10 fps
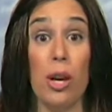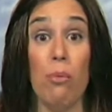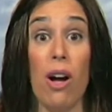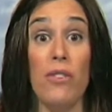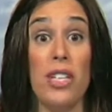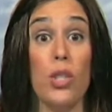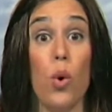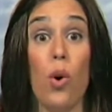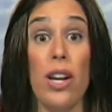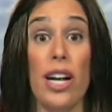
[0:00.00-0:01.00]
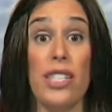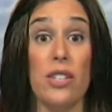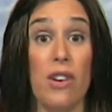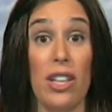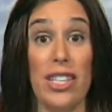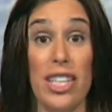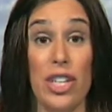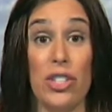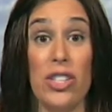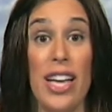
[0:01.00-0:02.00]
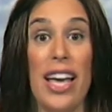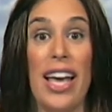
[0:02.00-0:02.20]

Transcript: nonprofits, organize their volunteers